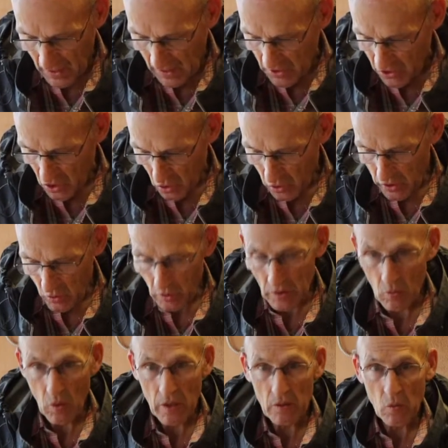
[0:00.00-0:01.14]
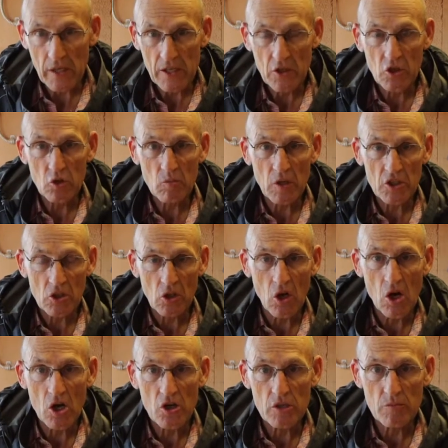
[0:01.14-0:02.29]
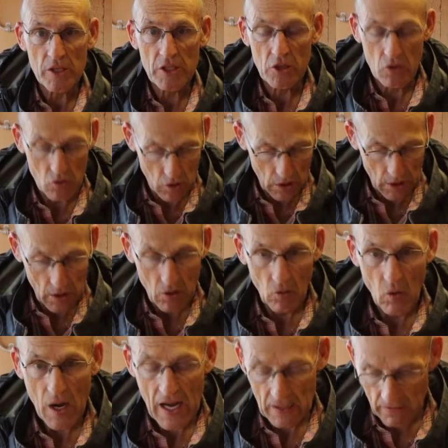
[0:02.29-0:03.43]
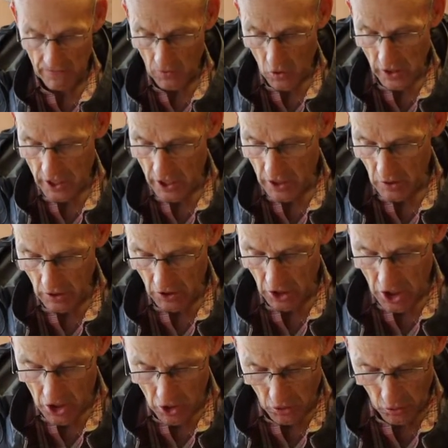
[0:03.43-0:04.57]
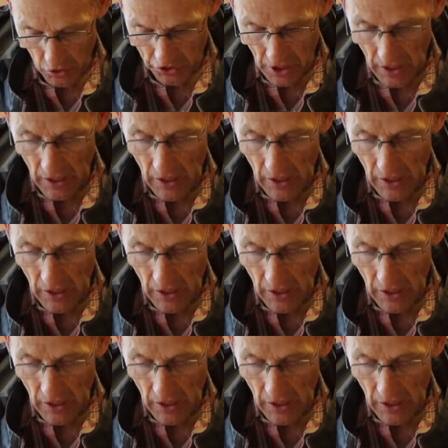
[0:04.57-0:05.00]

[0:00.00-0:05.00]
So you wouldn't want to wait too much longer. It'd be too rotten for you to use.